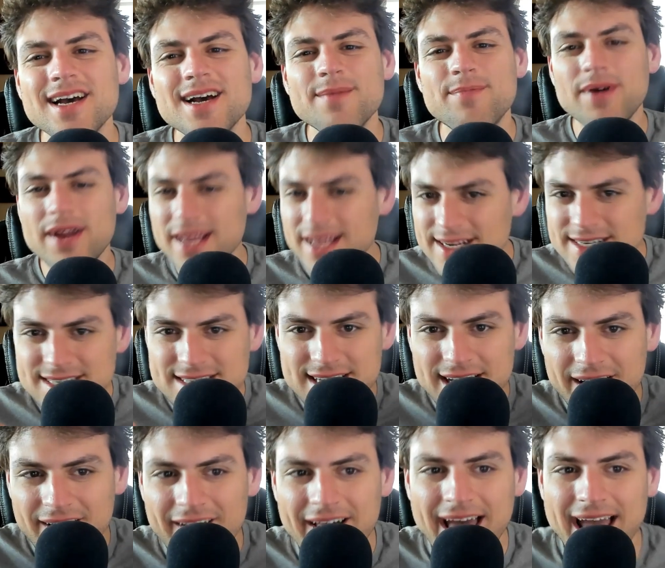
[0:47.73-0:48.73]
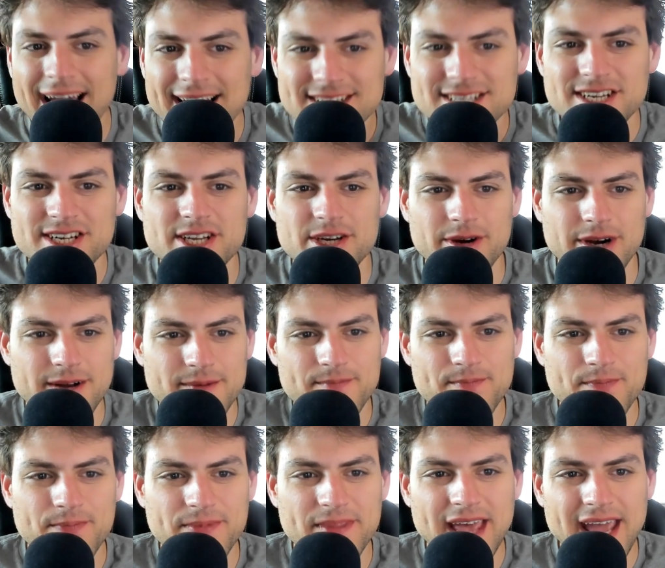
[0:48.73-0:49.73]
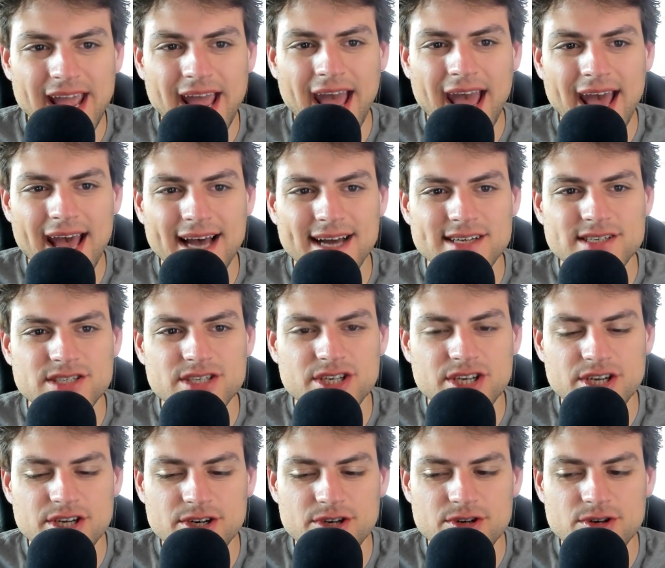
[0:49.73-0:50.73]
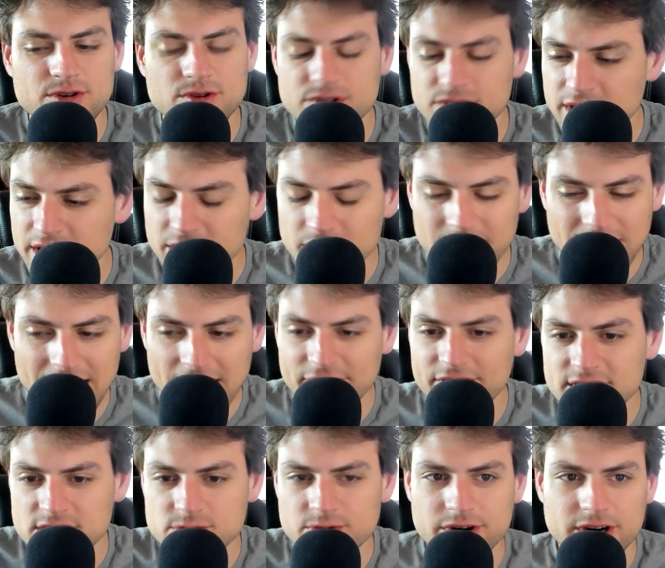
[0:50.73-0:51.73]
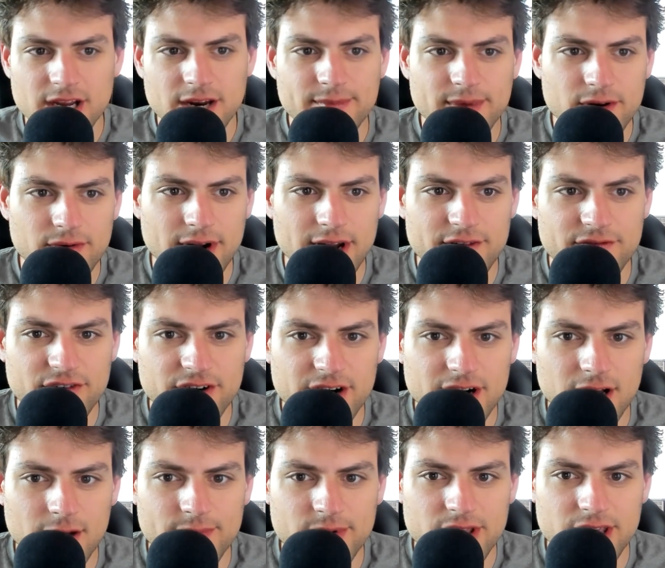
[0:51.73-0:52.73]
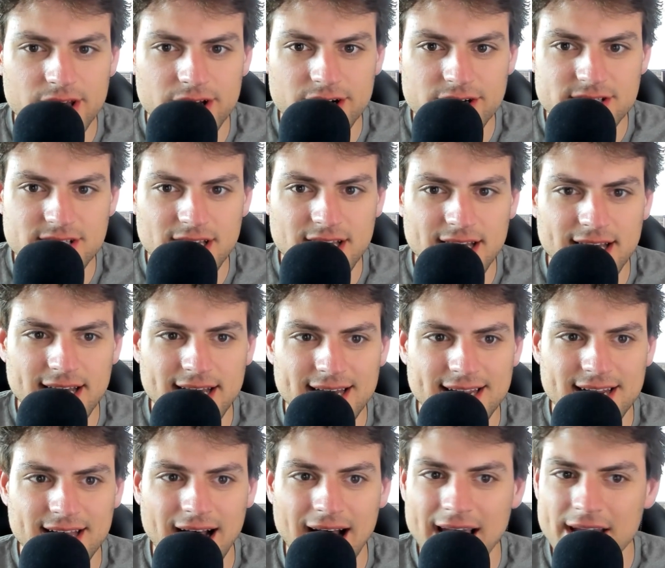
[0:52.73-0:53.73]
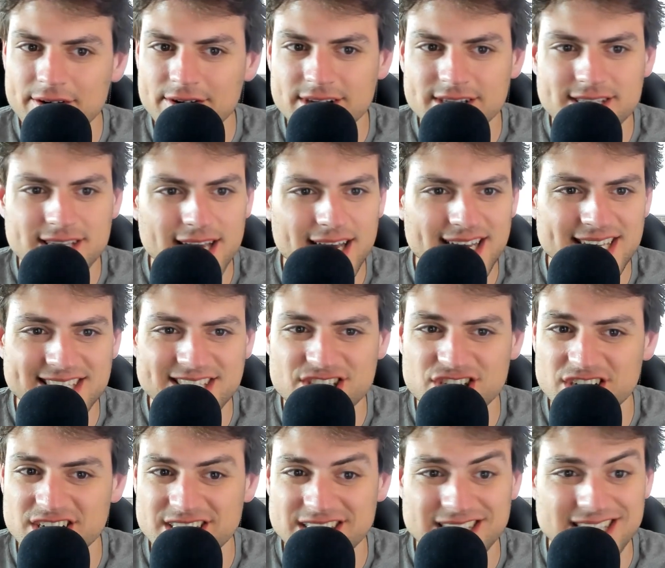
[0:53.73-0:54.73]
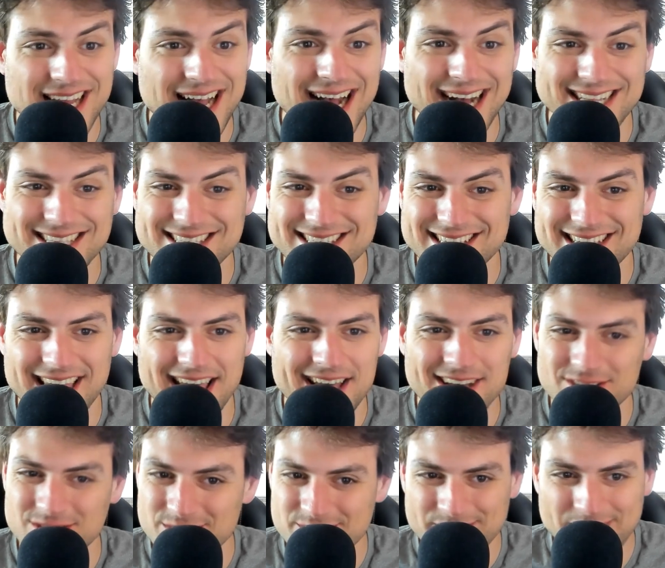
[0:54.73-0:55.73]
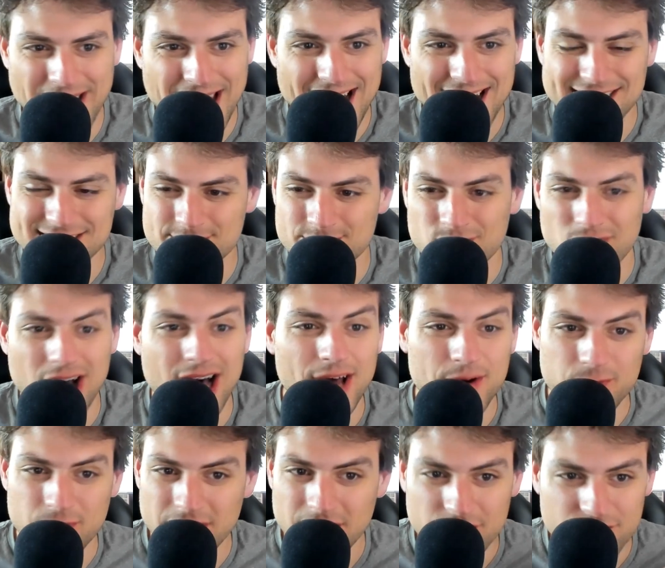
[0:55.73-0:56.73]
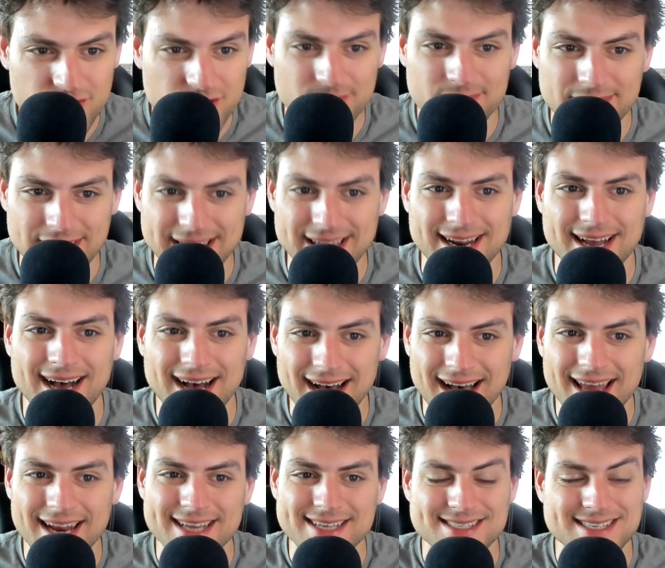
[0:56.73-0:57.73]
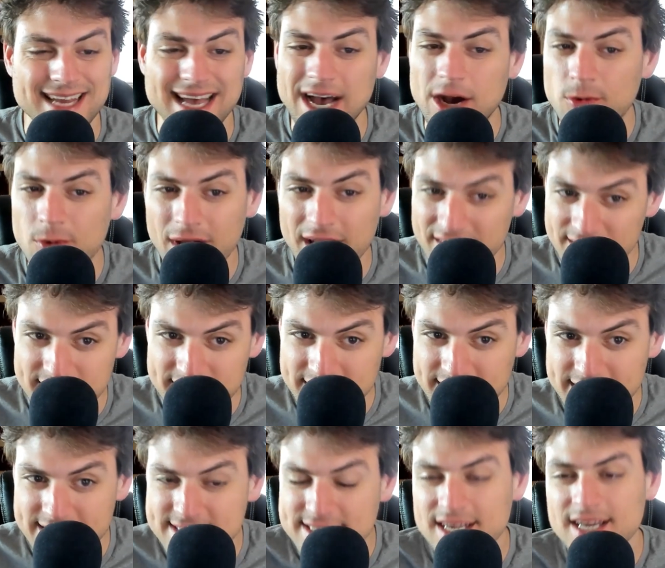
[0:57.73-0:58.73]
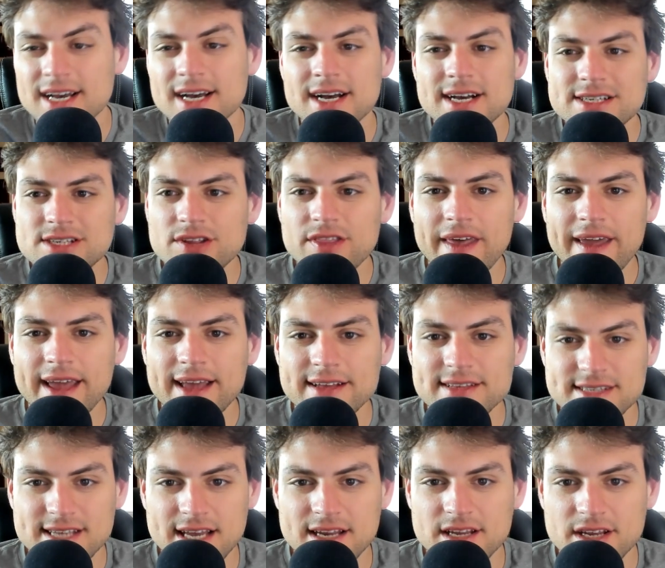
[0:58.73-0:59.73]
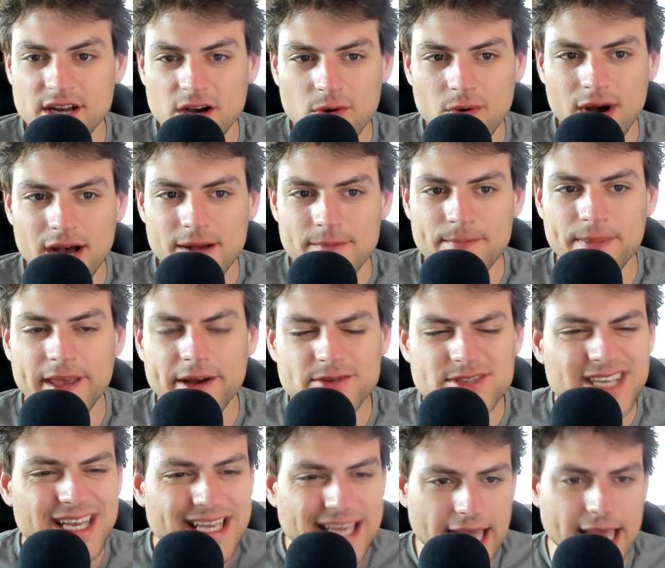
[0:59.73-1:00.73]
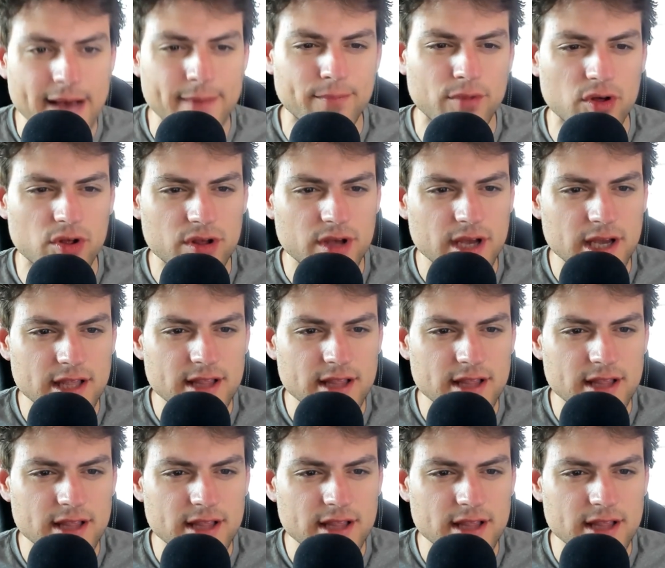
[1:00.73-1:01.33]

But Intel had to do it. They had to, their graphics weren't going to be ready for a couple years, and Iris has just not scaled past Broadwell, for being honest. Not well, at least. So they said, you know what? It was a gamble.